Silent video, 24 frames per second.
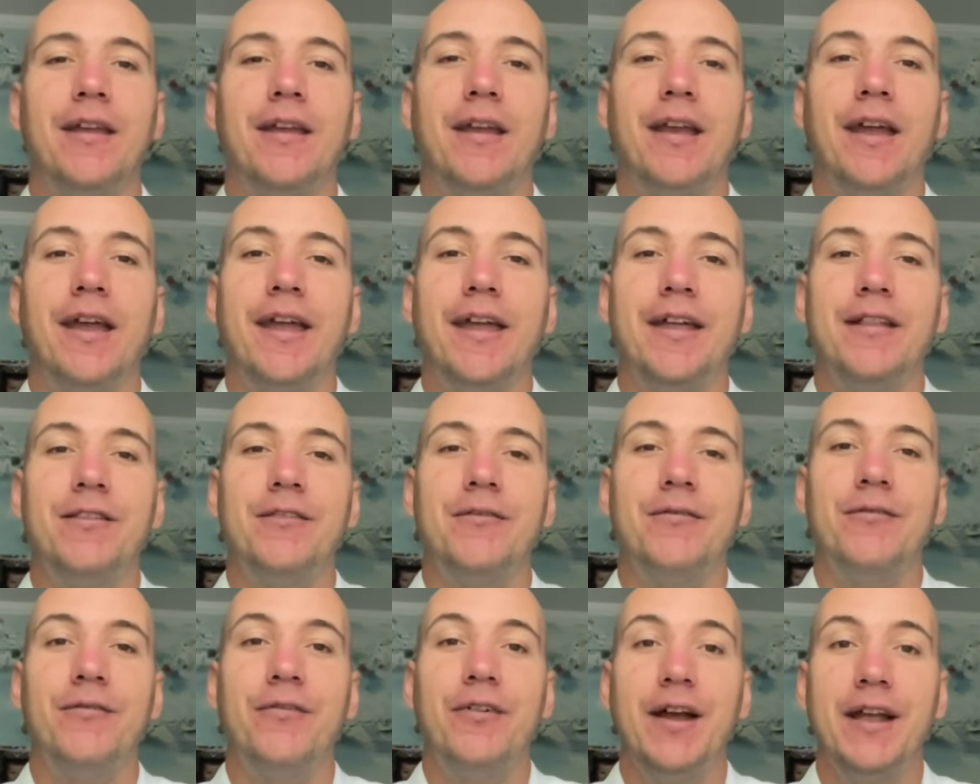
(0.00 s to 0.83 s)

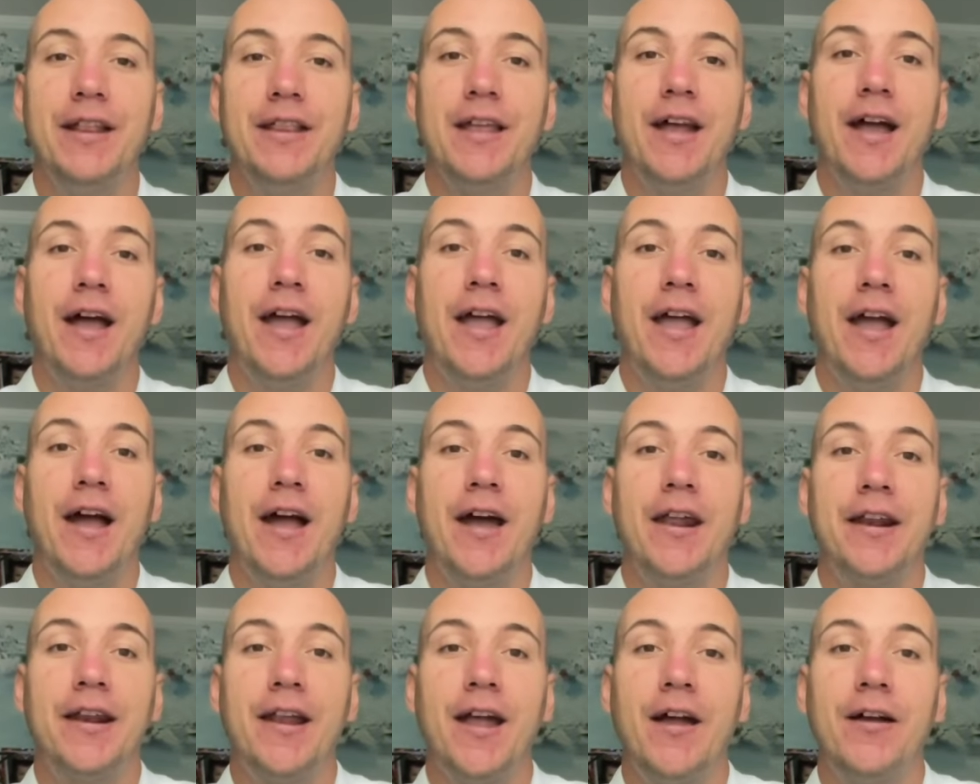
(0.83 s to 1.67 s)
And when I
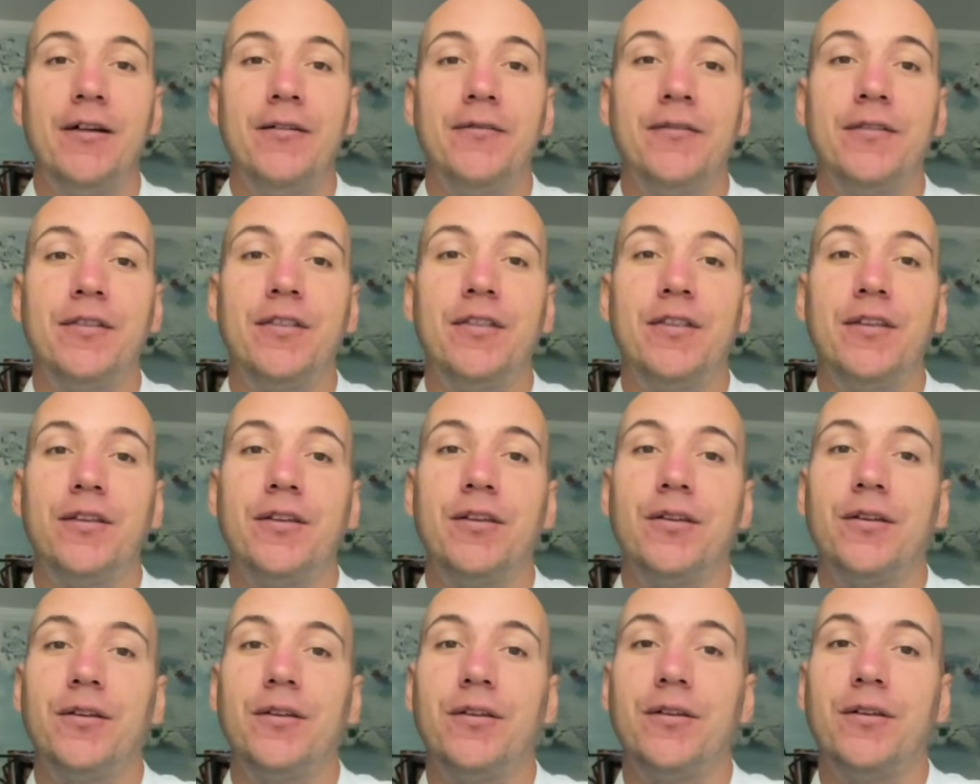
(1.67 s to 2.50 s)
arrived
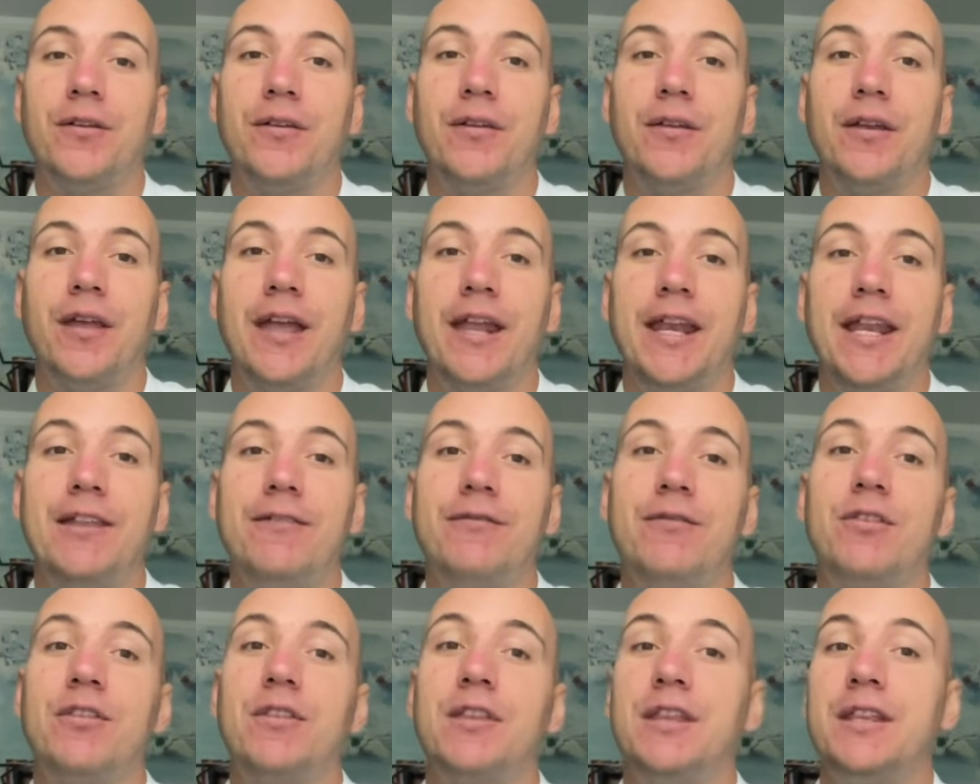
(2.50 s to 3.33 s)

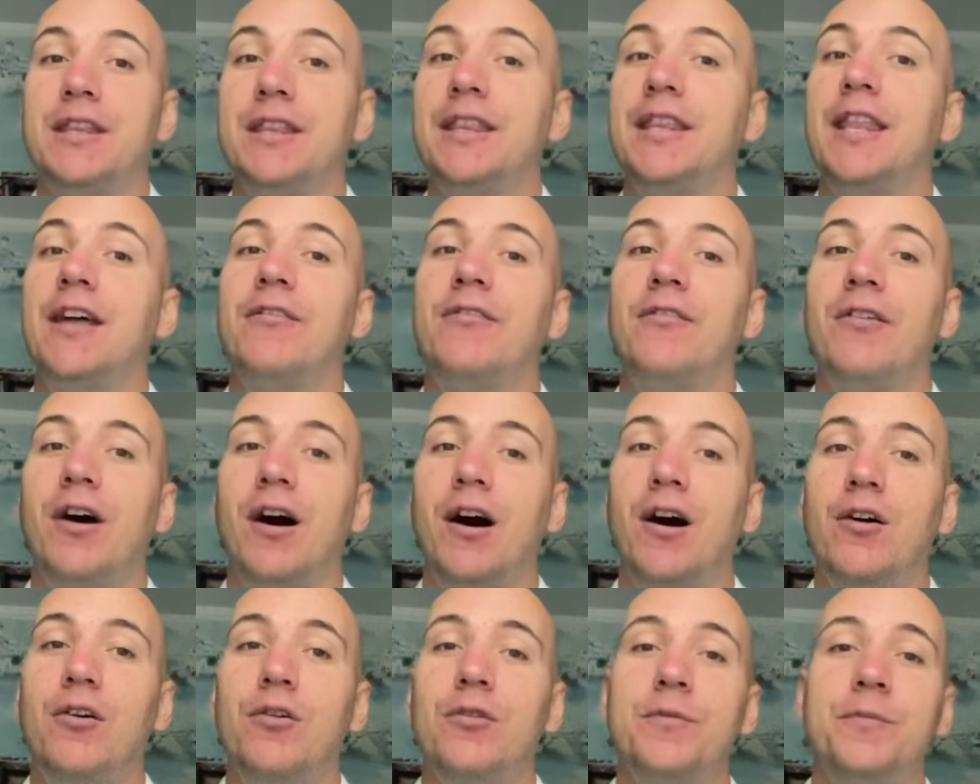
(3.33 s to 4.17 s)
in
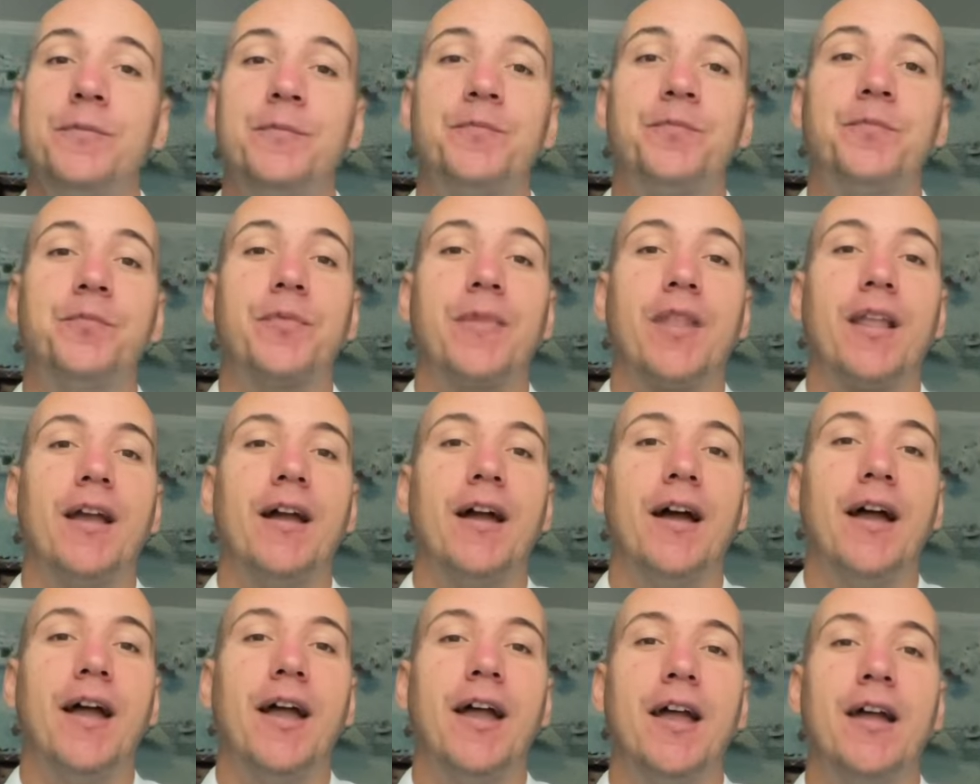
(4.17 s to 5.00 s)
Davao
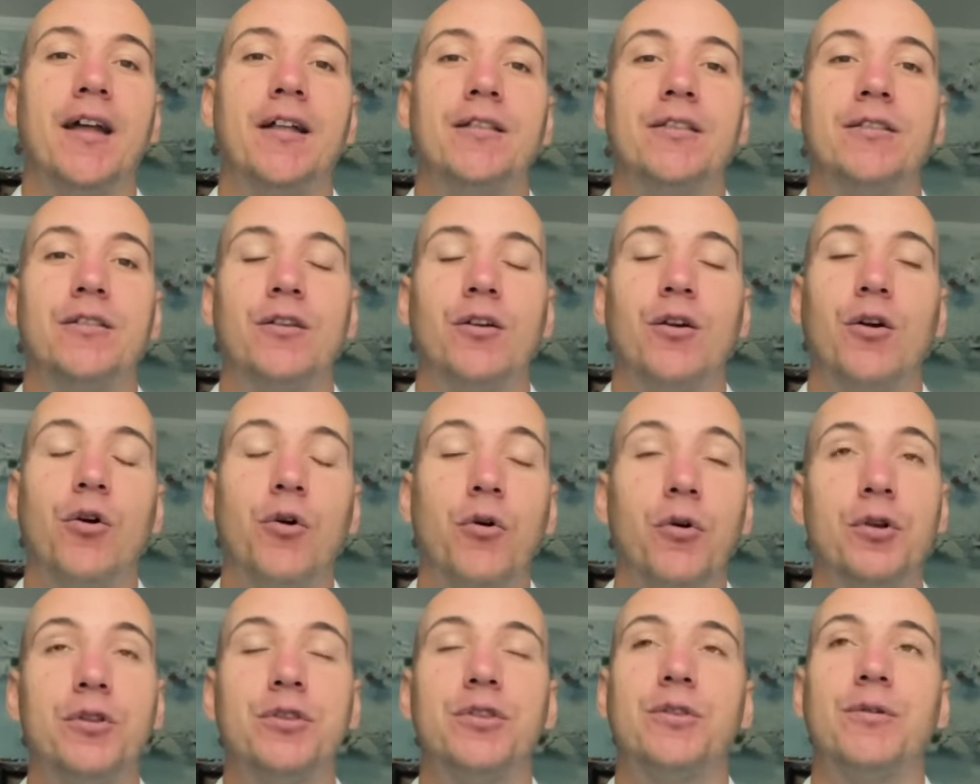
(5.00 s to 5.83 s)
and
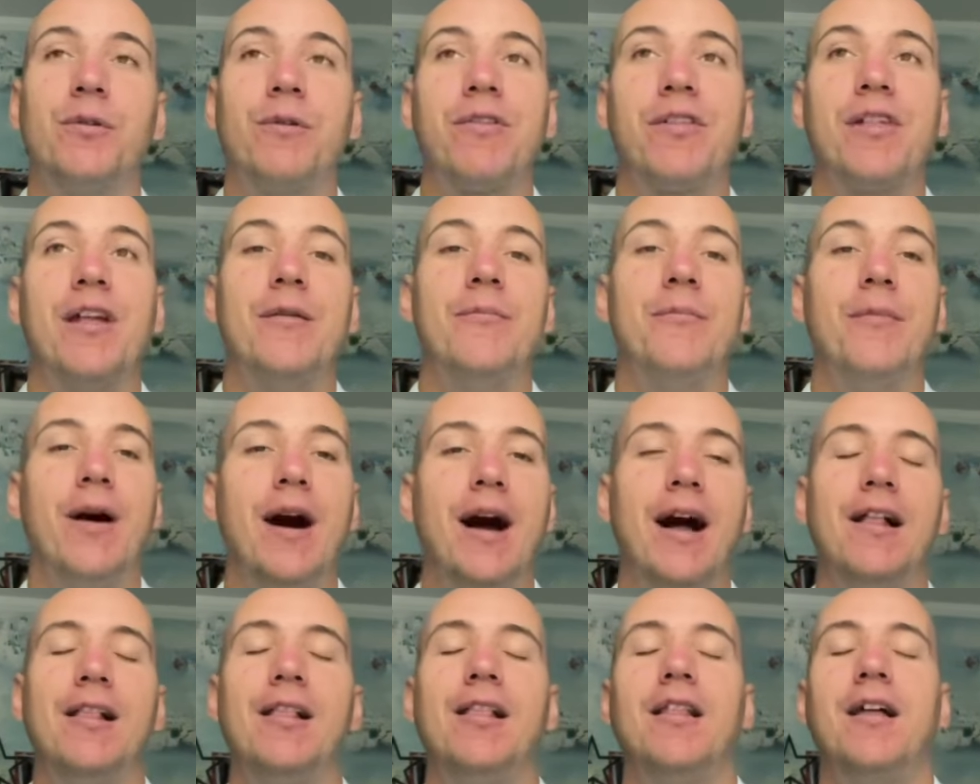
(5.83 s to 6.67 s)
got to
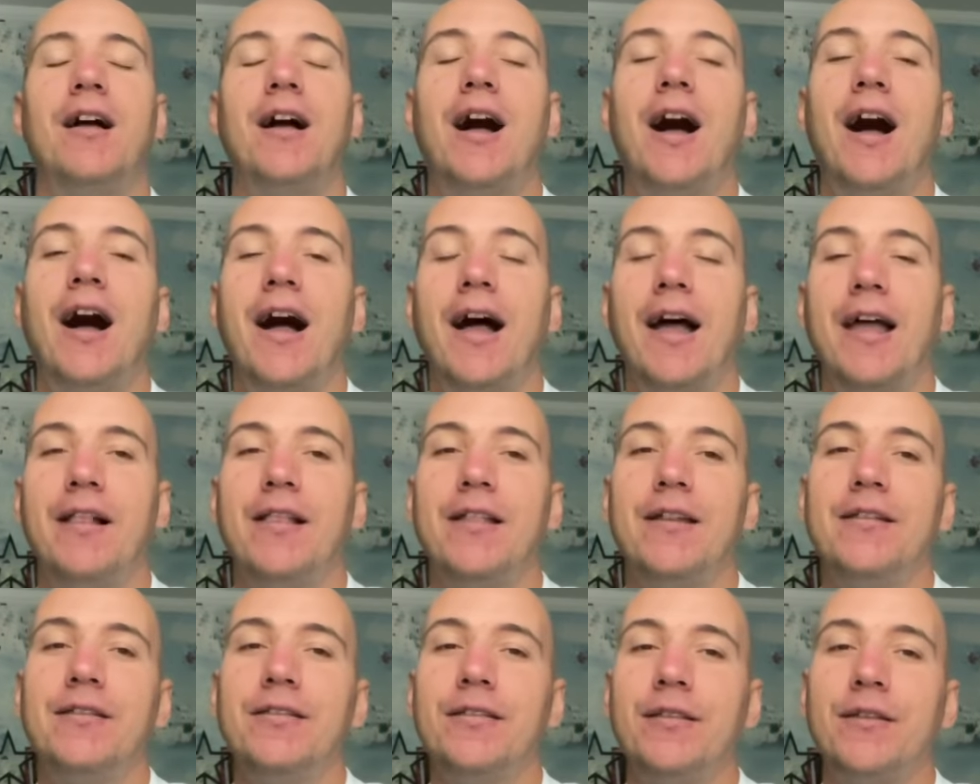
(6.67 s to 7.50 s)
Samal
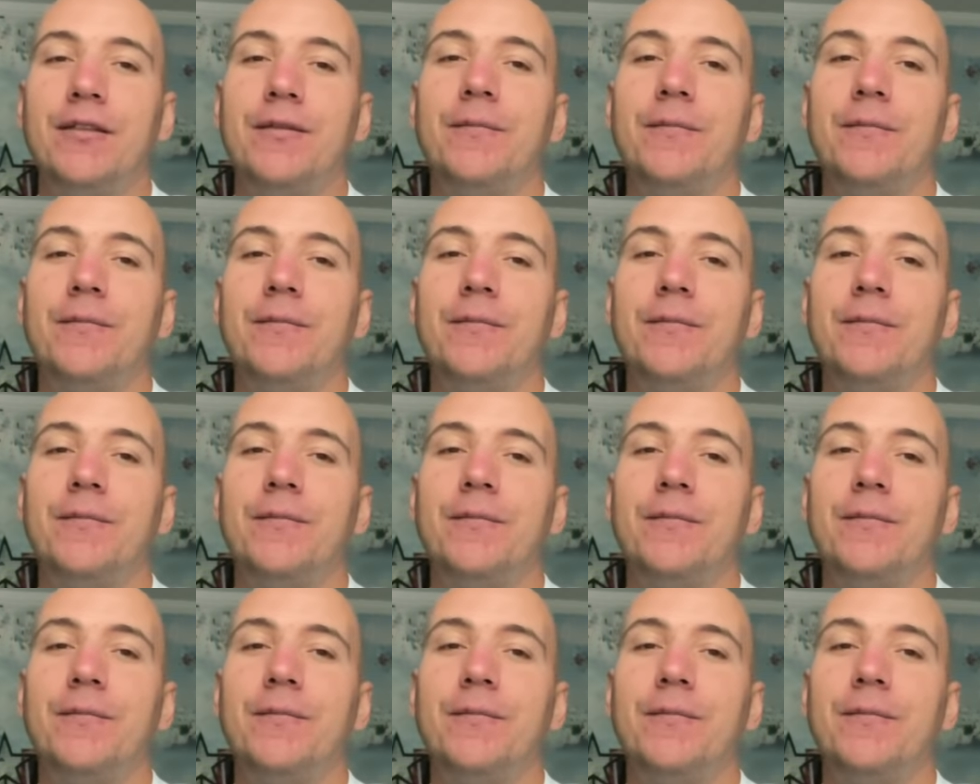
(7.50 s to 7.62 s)
Island,